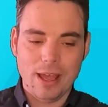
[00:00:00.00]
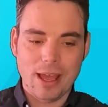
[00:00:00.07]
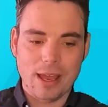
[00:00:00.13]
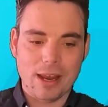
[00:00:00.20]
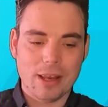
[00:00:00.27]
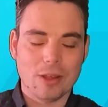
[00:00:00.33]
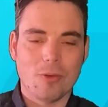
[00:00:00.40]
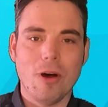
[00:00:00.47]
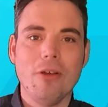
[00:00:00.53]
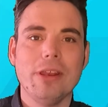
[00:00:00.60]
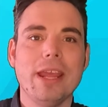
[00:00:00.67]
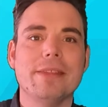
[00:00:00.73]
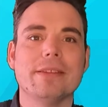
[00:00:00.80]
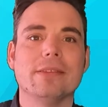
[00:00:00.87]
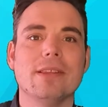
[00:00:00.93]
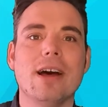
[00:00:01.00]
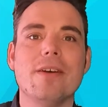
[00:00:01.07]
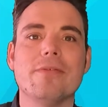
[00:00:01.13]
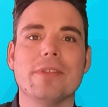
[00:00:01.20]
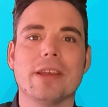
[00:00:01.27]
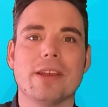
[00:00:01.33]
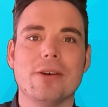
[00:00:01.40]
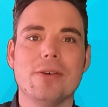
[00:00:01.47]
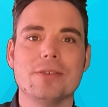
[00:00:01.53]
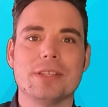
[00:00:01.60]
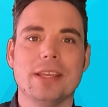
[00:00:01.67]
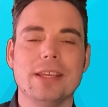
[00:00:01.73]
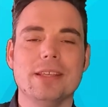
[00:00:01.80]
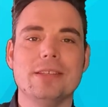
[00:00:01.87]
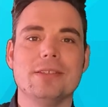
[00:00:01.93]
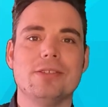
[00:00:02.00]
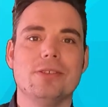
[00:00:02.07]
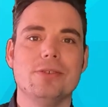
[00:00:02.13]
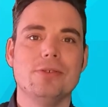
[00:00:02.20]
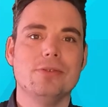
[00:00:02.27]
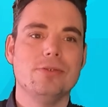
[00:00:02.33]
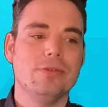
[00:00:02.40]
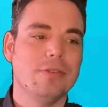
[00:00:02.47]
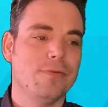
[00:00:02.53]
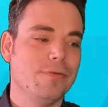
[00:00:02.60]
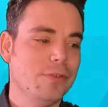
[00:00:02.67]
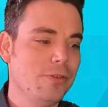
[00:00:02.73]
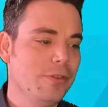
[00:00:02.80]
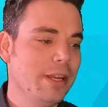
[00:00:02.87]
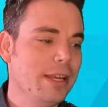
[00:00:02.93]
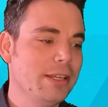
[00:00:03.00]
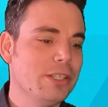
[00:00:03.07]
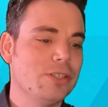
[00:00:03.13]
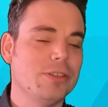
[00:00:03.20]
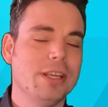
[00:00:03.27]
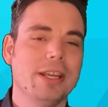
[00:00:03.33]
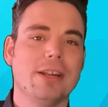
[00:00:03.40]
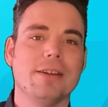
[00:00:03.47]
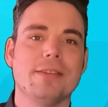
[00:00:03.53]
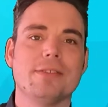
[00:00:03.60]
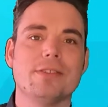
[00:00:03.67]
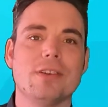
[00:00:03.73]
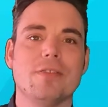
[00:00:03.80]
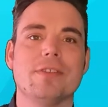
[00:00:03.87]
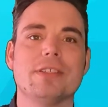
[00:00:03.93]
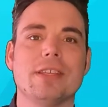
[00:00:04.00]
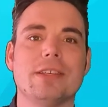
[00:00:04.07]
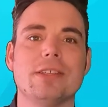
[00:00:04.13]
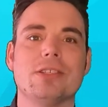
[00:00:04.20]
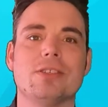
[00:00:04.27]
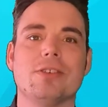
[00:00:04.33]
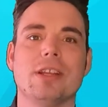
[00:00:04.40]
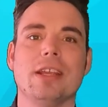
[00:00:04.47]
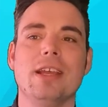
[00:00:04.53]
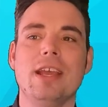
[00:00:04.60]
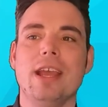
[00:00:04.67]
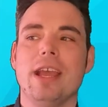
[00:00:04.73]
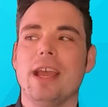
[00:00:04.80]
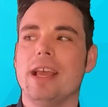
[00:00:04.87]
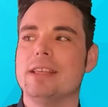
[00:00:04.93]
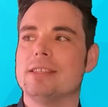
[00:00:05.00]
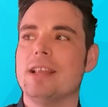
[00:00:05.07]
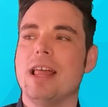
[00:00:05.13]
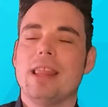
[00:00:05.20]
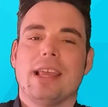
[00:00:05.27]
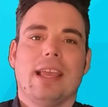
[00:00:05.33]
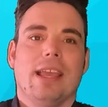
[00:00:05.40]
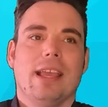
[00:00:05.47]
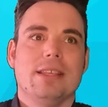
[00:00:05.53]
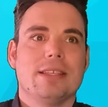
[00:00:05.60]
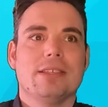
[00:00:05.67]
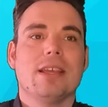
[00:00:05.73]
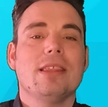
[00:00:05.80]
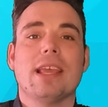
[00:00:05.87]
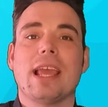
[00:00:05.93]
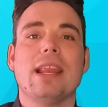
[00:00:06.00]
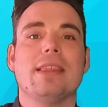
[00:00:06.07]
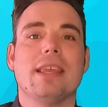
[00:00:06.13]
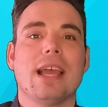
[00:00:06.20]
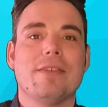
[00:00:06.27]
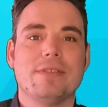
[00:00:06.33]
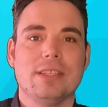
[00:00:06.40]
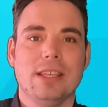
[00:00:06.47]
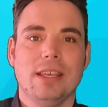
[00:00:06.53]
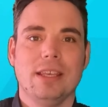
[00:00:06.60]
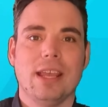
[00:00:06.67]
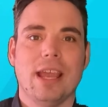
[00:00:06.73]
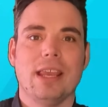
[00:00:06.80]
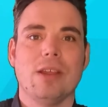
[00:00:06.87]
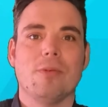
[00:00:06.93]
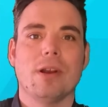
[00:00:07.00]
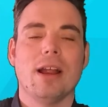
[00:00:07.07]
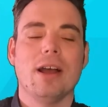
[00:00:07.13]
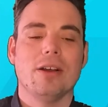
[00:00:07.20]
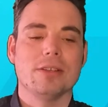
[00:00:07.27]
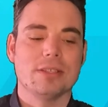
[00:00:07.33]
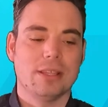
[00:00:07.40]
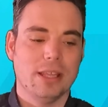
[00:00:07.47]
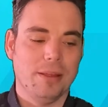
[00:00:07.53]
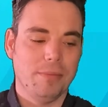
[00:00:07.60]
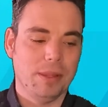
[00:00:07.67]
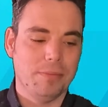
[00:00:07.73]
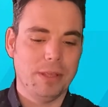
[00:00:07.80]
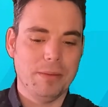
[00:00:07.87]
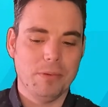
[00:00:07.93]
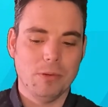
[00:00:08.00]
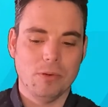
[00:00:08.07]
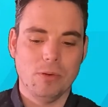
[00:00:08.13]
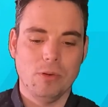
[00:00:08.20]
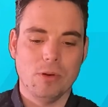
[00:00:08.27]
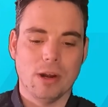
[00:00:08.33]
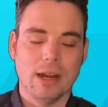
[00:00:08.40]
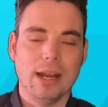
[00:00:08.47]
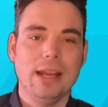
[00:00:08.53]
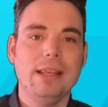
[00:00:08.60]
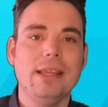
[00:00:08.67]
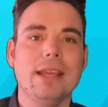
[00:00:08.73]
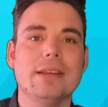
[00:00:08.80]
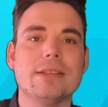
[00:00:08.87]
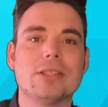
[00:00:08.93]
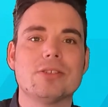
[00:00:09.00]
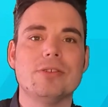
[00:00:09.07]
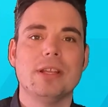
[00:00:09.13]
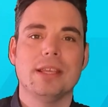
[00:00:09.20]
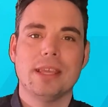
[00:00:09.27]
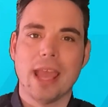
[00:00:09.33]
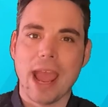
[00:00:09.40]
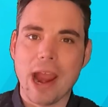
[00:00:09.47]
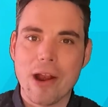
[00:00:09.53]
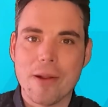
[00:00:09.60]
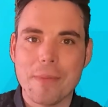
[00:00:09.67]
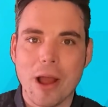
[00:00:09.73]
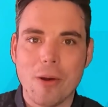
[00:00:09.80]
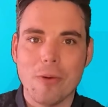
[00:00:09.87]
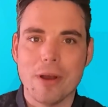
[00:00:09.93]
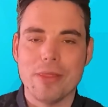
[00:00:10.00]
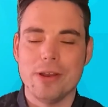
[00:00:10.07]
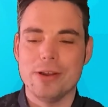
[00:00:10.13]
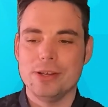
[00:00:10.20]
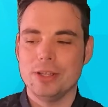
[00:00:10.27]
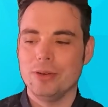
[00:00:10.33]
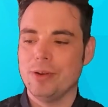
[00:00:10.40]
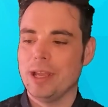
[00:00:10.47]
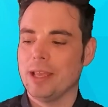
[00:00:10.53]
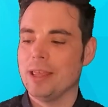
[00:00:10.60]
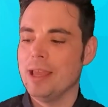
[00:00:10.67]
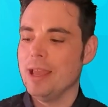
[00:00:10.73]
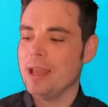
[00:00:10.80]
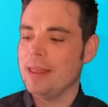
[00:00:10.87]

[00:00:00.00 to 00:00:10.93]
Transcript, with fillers: and the quality and the love that goes into the food industry here and the service industry is unlike anything I've seen anywhere else. The people who are in the industry care about what they're doing.